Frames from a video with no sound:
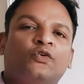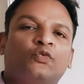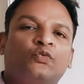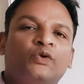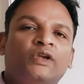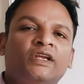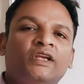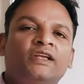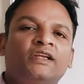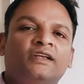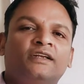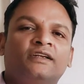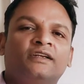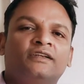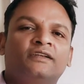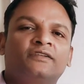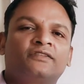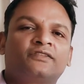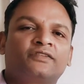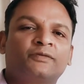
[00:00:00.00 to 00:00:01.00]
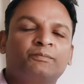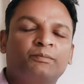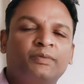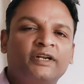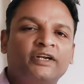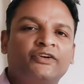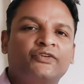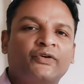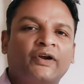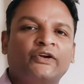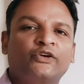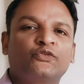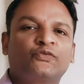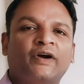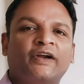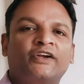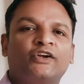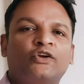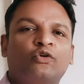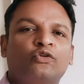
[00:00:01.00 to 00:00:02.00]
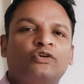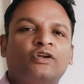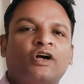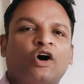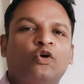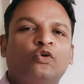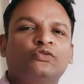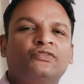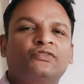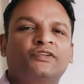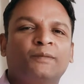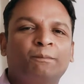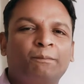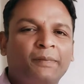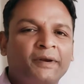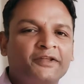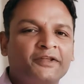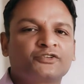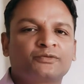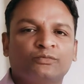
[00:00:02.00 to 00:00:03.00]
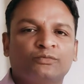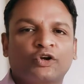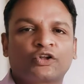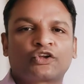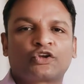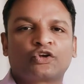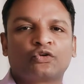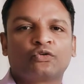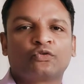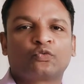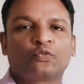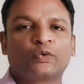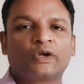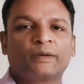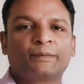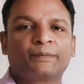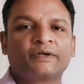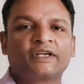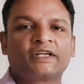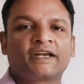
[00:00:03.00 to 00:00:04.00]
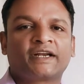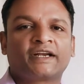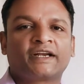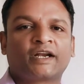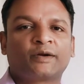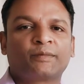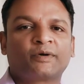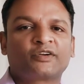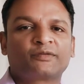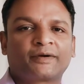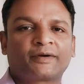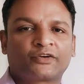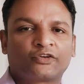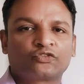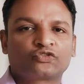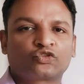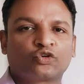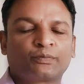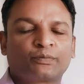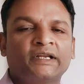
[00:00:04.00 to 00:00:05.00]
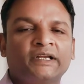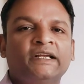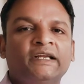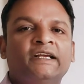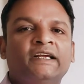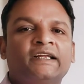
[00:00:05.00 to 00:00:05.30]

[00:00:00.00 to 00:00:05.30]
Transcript: we simply try to find out how simplest molecule will appear in NMR spectroscopy.